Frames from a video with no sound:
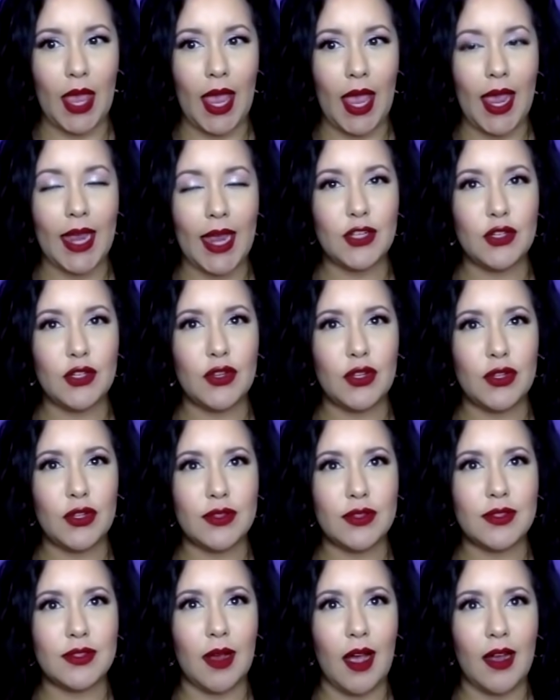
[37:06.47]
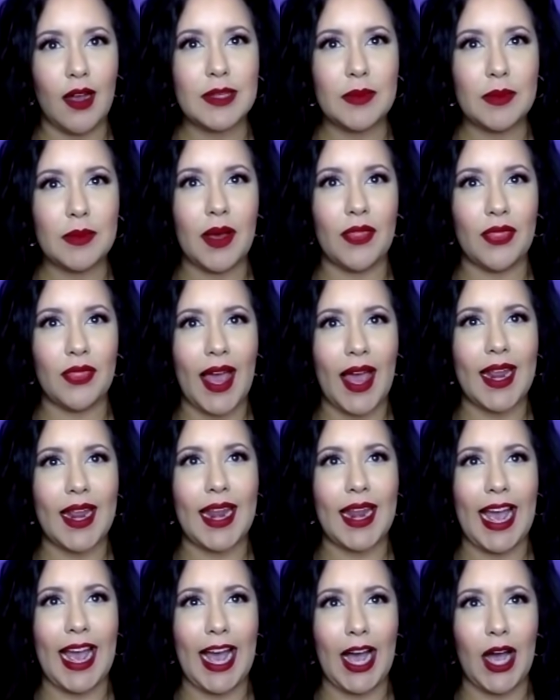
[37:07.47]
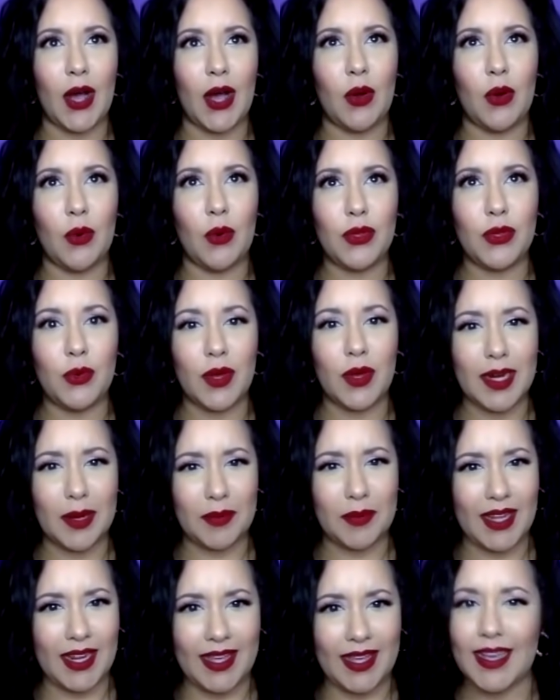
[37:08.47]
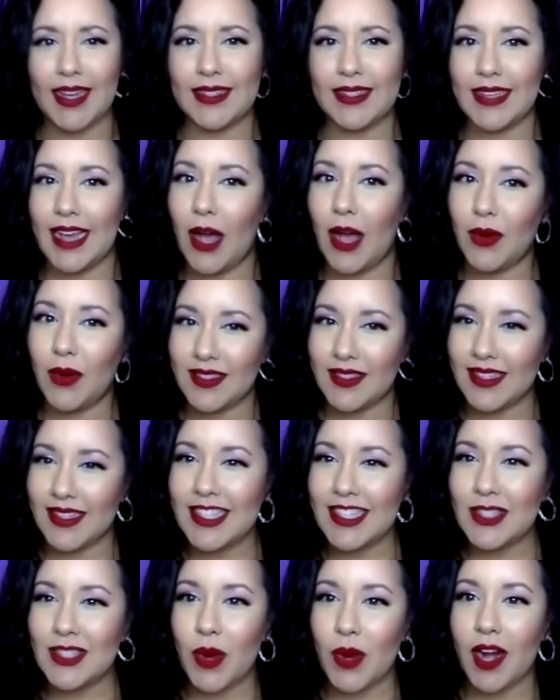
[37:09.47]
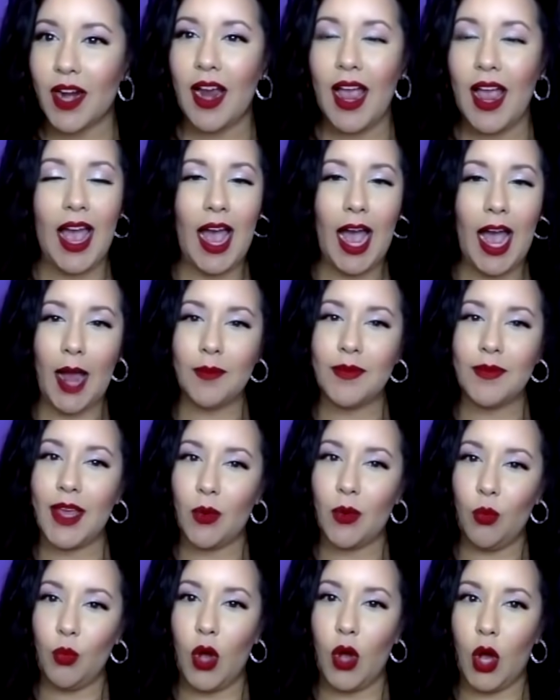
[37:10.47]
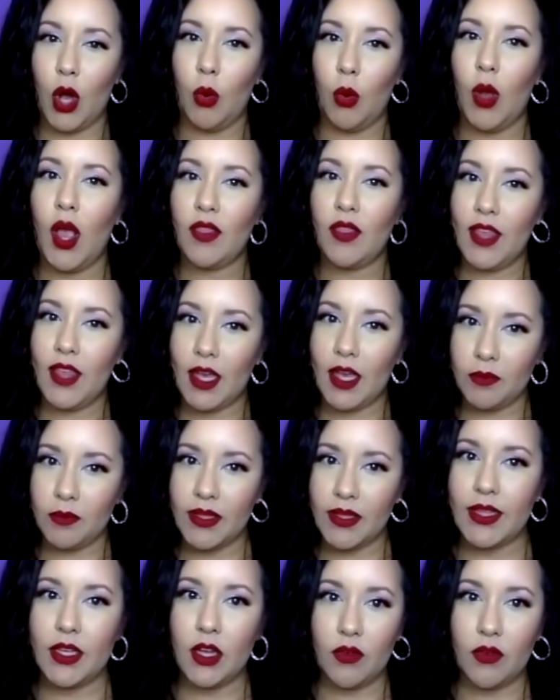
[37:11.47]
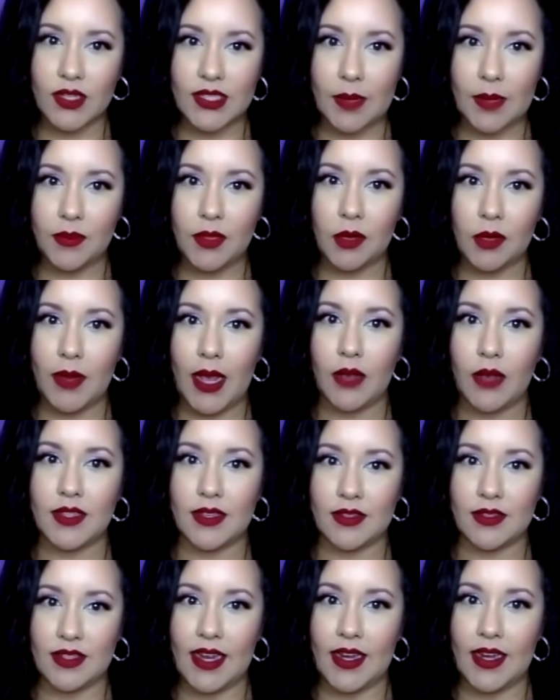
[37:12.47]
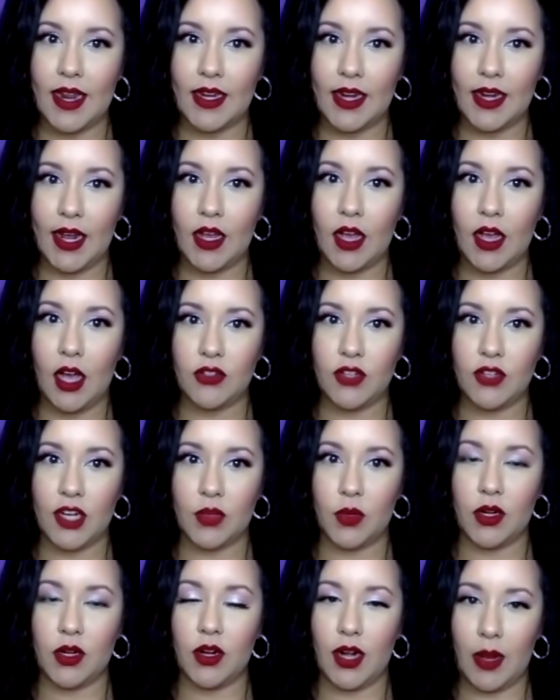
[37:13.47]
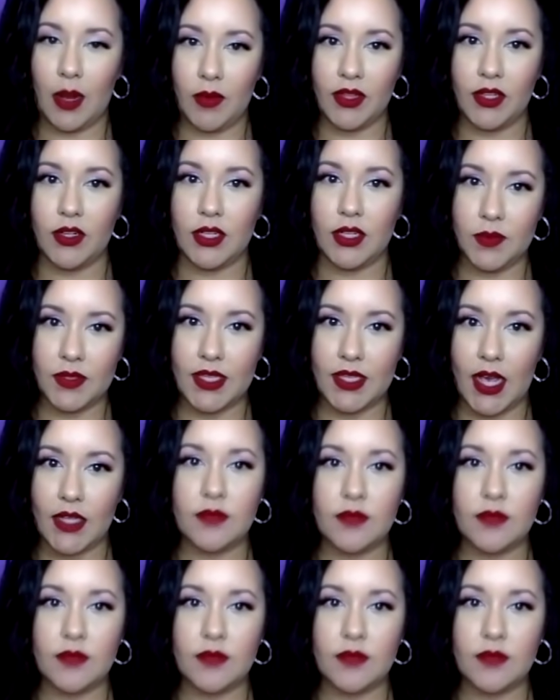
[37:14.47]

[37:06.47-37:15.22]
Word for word: And talk to me about that and how you ended up getting kicked out. Because this is where I'm like, whoa, they completely overstepped their bounds as a 1099 contract worker, and I'm a little upset.